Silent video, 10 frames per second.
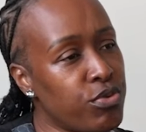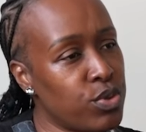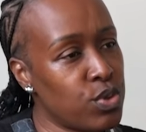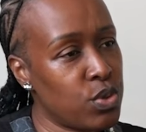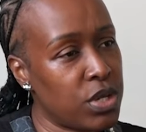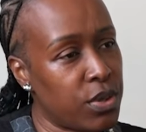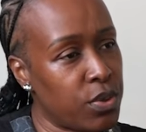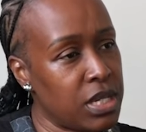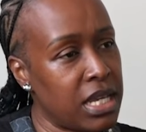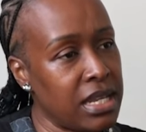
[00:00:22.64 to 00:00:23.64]
called
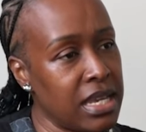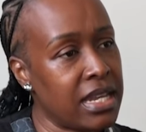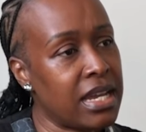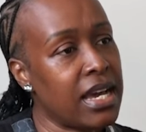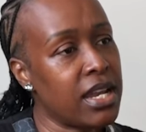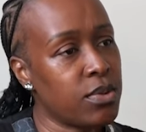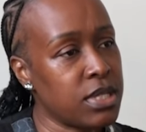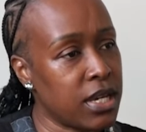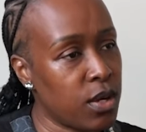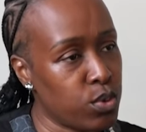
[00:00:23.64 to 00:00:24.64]
Someone Always
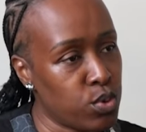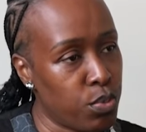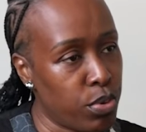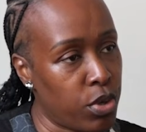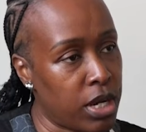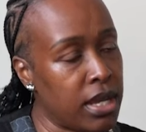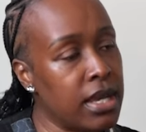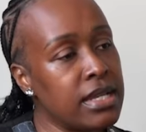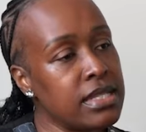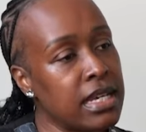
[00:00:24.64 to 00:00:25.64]
Listens to You,
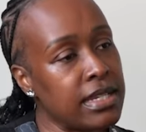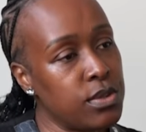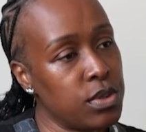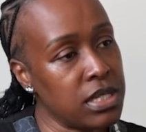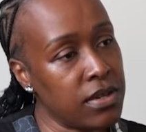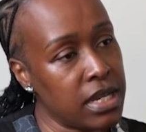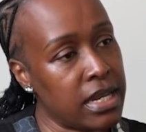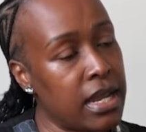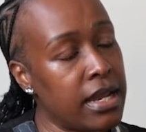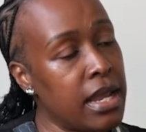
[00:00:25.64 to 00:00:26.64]
South Africa,